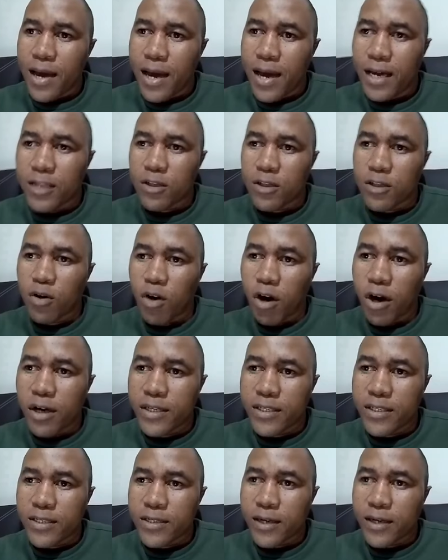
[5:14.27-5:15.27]
has
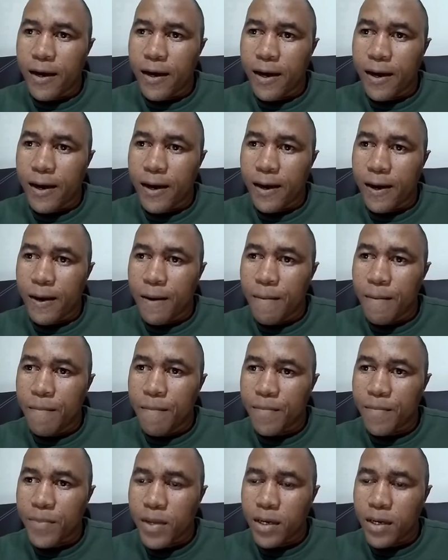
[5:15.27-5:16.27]
got
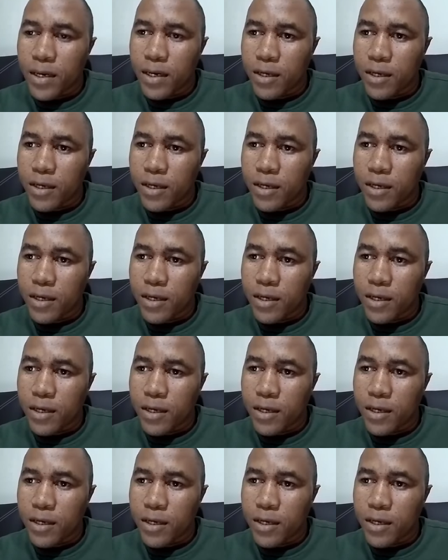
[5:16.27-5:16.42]
um,